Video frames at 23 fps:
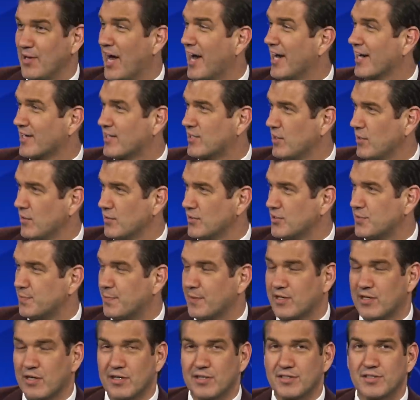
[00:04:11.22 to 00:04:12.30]
not a coach
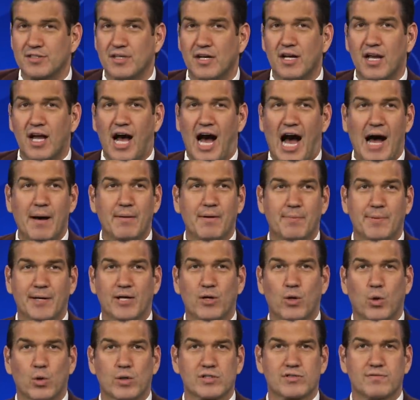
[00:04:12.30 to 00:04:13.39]
because I'm a big
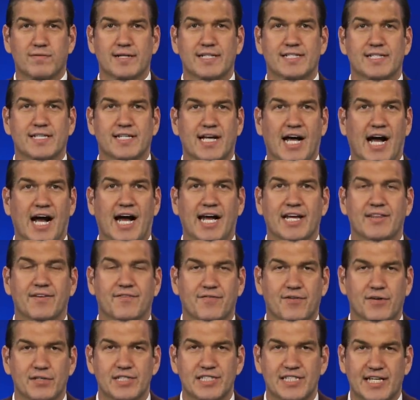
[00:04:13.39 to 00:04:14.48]
horse racing guy, and the
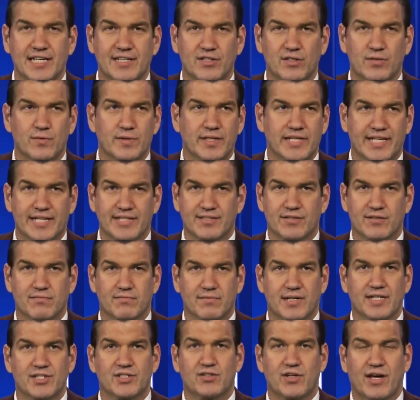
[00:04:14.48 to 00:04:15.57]
first thing you do when you get to the
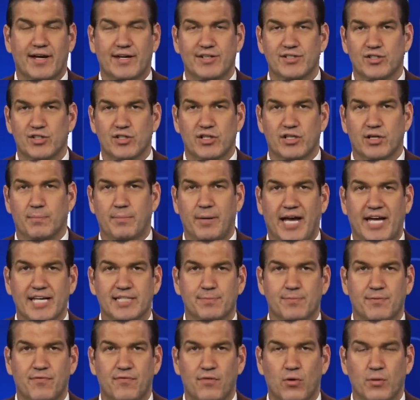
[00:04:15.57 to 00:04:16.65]
racetrack is you look at past
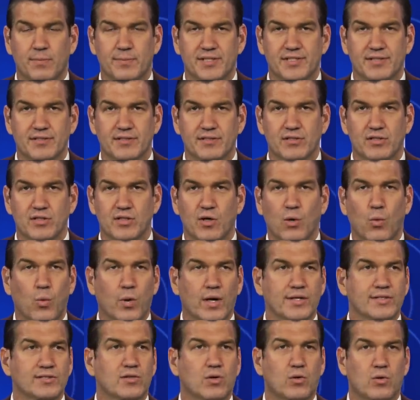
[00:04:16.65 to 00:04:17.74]
performances. You know, what
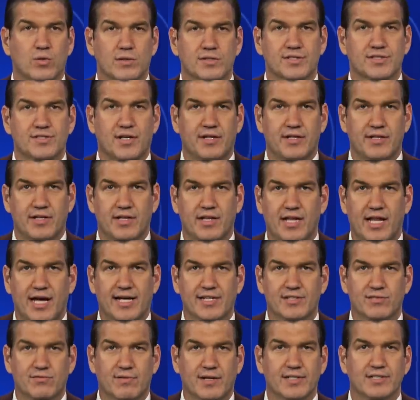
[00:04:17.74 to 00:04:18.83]
has the horse done in the
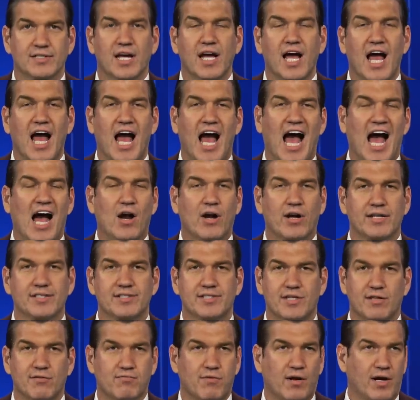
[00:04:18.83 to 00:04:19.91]
last race? How does
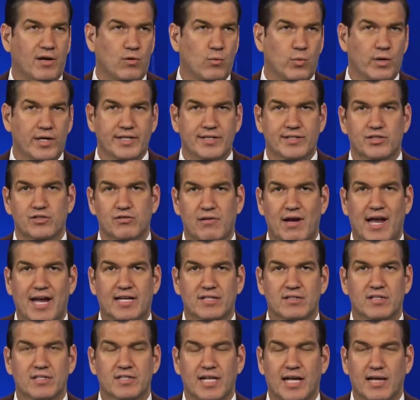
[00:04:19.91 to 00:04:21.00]
he run? What did the track
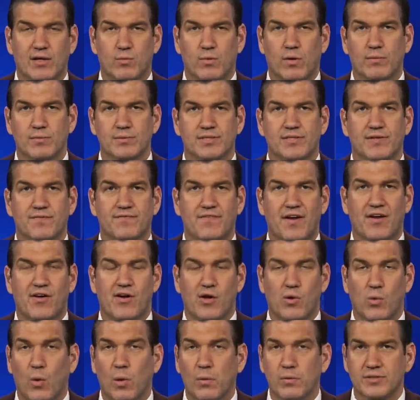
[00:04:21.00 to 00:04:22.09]
look like? What was the
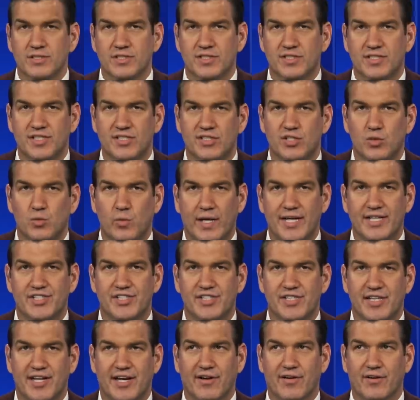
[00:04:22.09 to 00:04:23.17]
variant? What was the
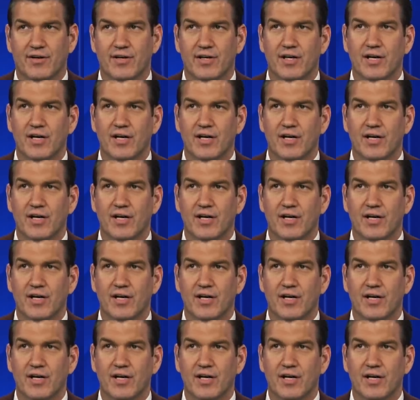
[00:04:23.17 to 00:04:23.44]
situation there?